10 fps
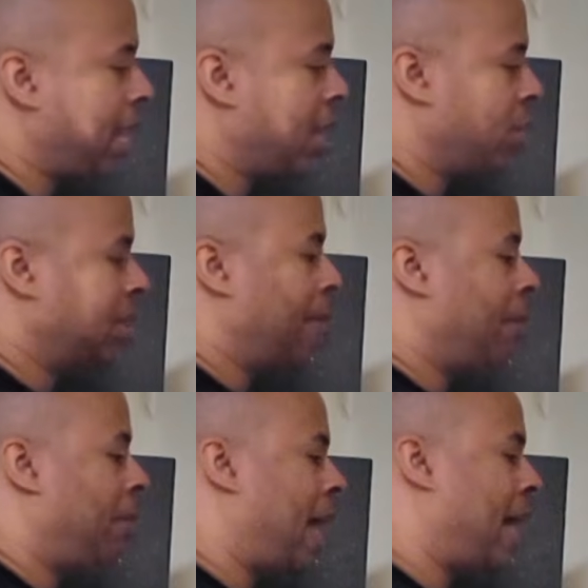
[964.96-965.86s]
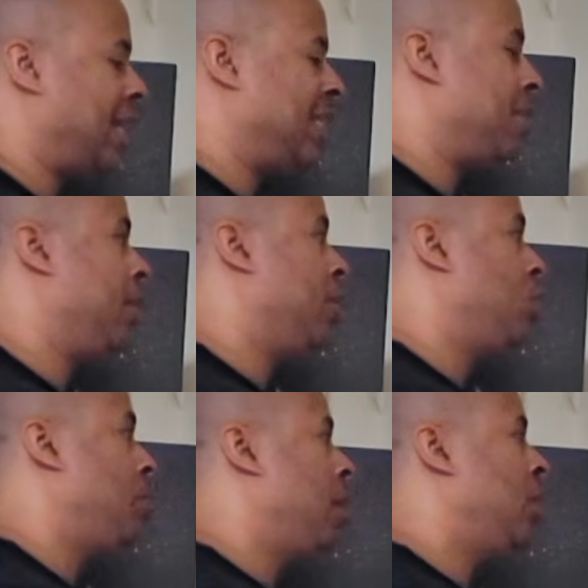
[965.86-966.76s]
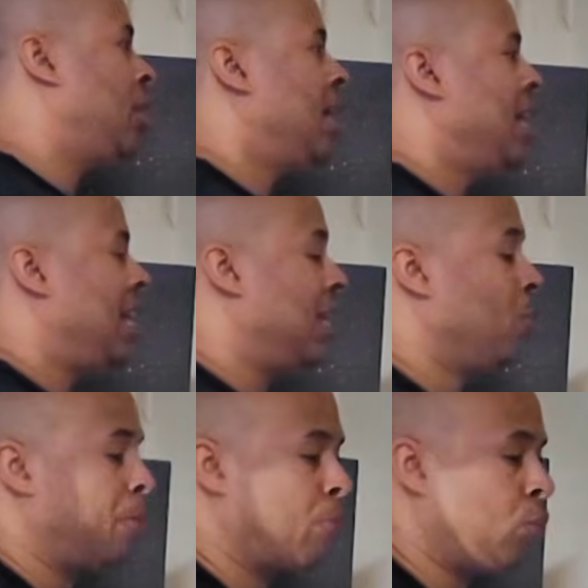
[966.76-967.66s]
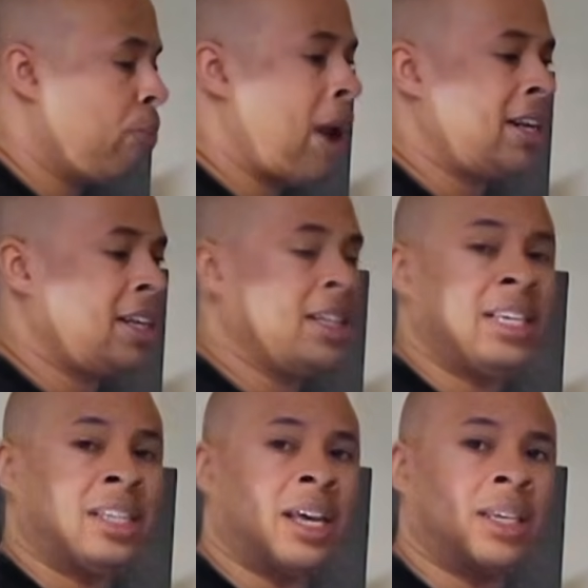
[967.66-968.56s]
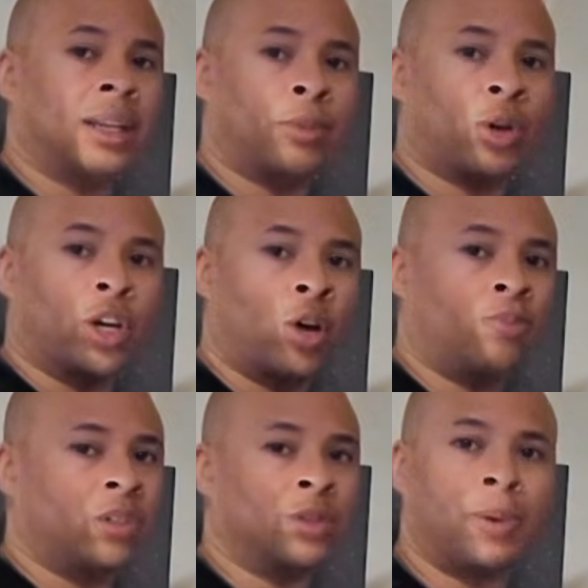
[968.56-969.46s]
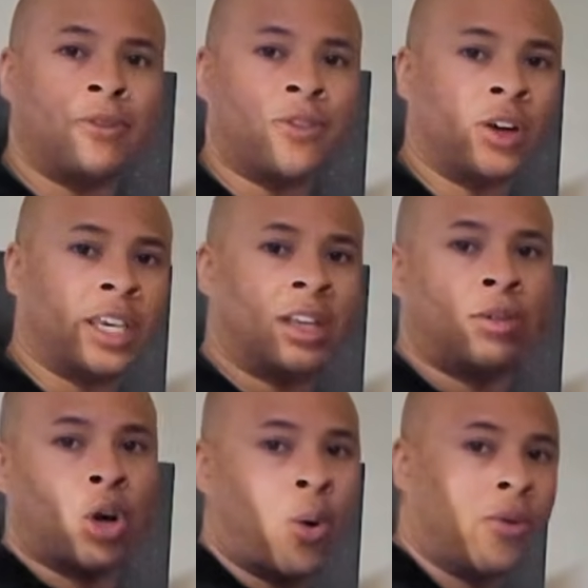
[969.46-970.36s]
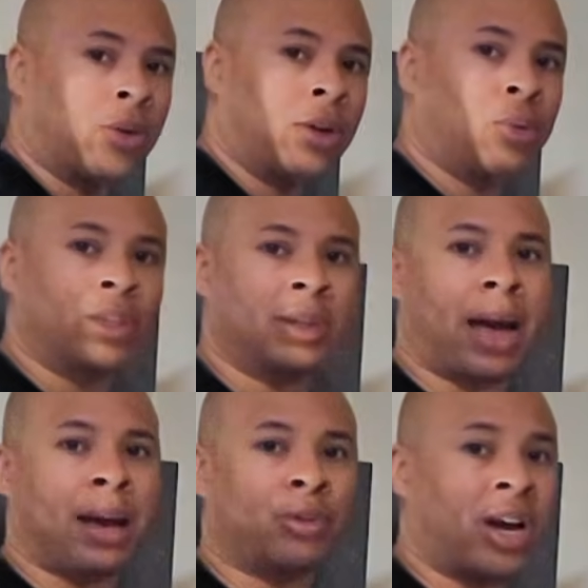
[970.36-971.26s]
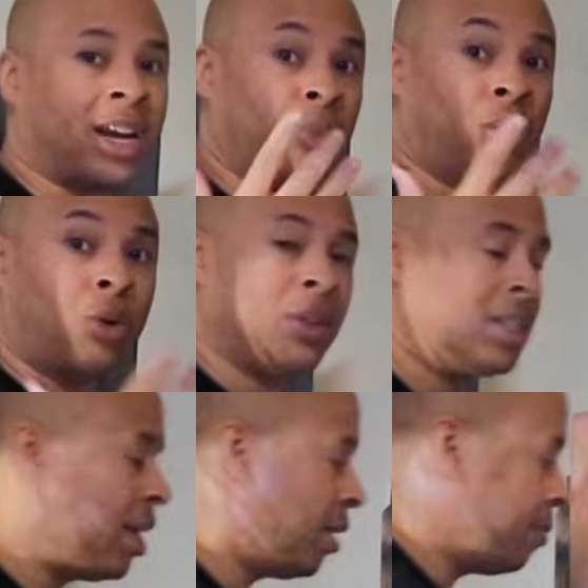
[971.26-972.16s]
on top of black. It smears too much. And then we're practically done. I'm going to just be funky, go over it with some abstract, and we're almost done.